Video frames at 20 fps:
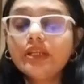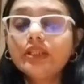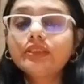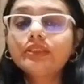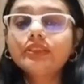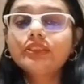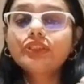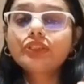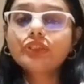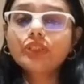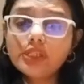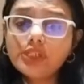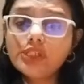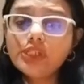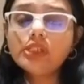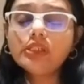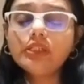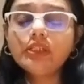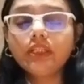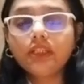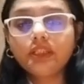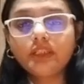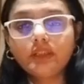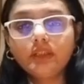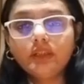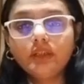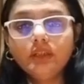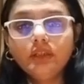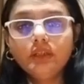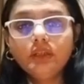The structured
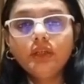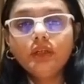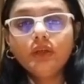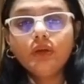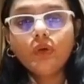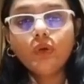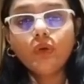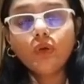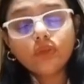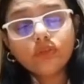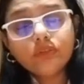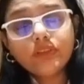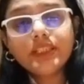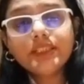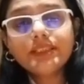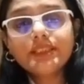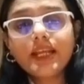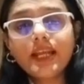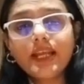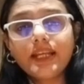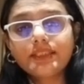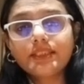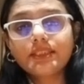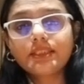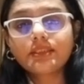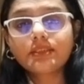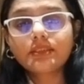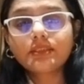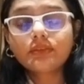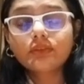data always
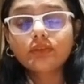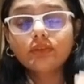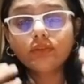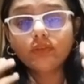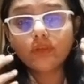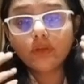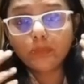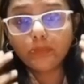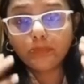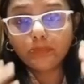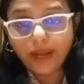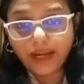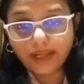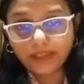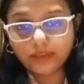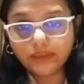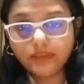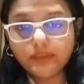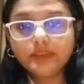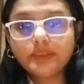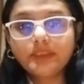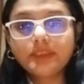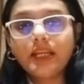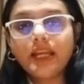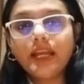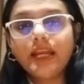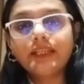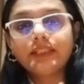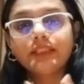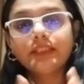has patterns,
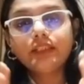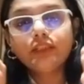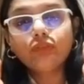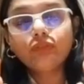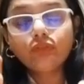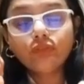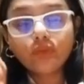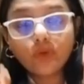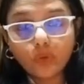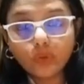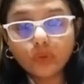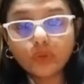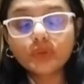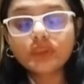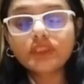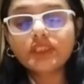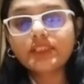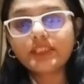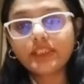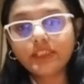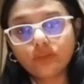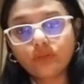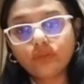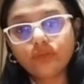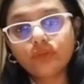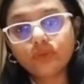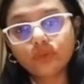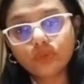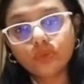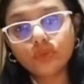and it follows a set
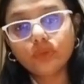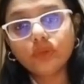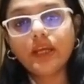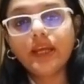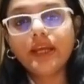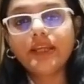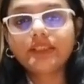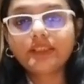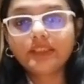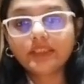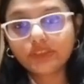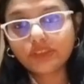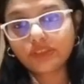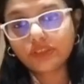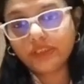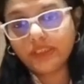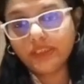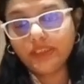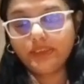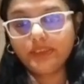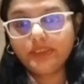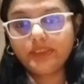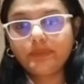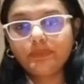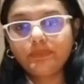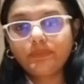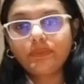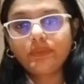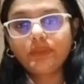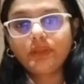of rules and constraints,
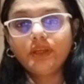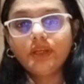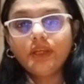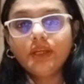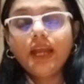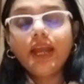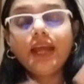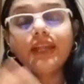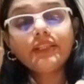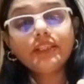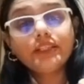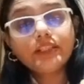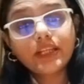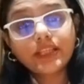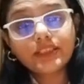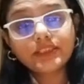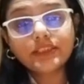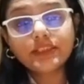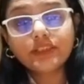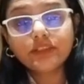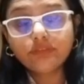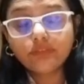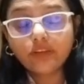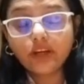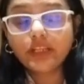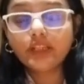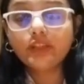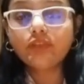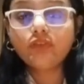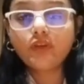and it has a
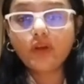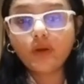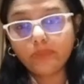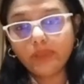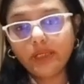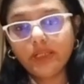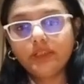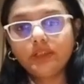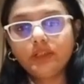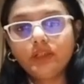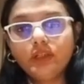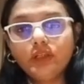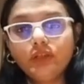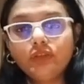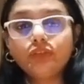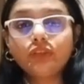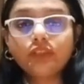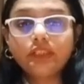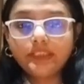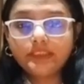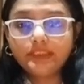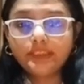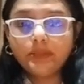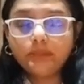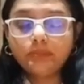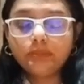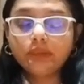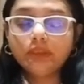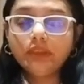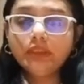defined format. For
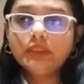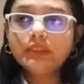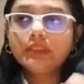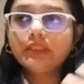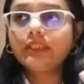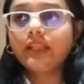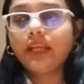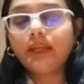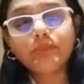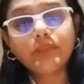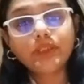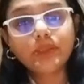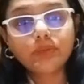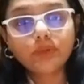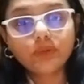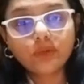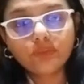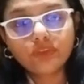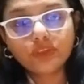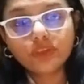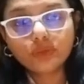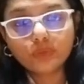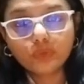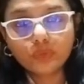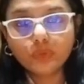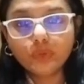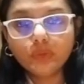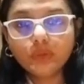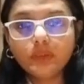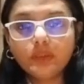example, the timetable of the
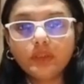school,